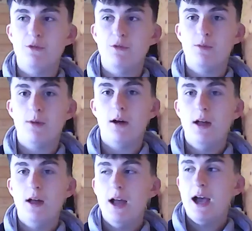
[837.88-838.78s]
football,
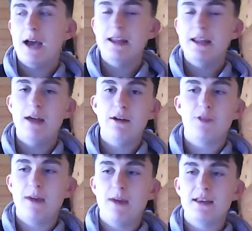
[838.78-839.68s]
and now they're
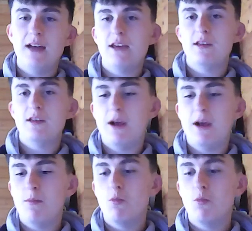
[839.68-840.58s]
expecting actually to play a
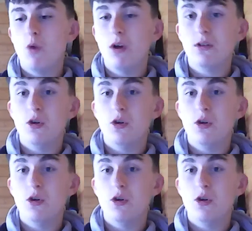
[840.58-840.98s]
World